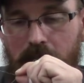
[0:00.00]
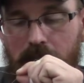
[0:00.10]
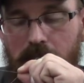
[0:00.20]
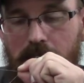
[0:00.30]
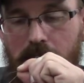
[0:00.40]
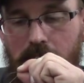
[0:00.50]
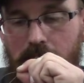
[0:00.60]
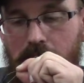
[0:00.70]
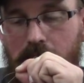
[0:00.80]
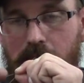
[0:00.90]
Okay?
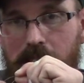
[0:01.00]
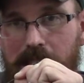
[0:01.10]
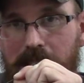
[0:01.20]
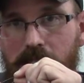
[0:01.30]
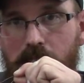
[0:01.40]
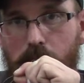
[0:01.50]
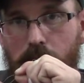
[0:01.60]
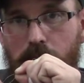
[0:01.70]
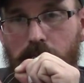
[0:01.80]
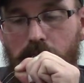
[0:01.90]
The next thing we're
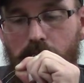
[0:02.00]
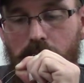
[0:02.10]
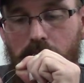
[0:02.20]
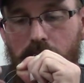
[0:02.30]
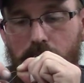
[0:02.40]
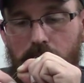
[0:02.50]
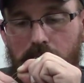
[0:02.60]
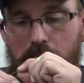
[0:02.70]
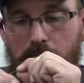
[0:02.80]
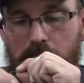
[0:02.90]
going to do is we're going to
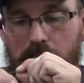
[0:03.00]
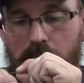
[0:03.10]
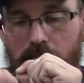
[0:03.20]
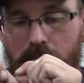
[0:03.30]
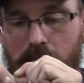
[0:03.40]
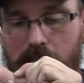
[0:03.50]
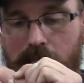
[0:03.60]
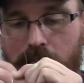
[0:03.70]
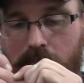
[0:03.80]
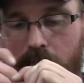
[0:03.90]
come under
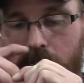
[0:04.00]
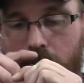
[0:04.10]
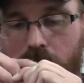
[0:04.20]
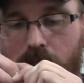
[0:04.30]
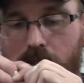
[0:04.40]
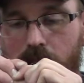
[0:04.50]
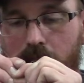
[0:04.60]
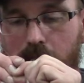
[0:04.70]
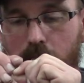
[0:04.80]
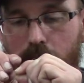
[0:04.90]

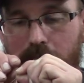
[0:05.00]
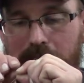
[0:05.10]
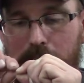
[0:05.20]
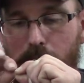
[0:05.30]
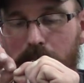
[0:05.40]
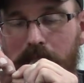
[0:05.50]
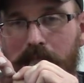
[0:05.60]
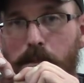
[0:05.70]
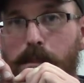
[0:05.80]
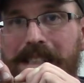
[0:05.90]
and over top,
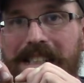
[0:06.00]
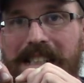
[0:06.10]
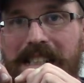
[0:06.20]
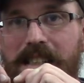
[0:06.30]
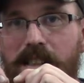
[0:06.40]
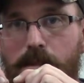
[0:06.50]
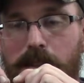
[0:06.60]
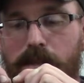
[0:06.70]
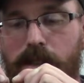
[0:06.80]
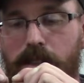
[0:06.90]
behind
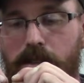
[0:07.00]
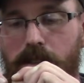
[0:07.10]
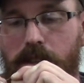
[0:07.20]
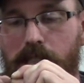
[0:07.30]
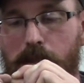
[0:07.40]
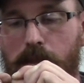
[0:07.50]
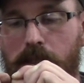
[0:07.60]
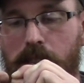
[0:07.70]
my finger and thumb,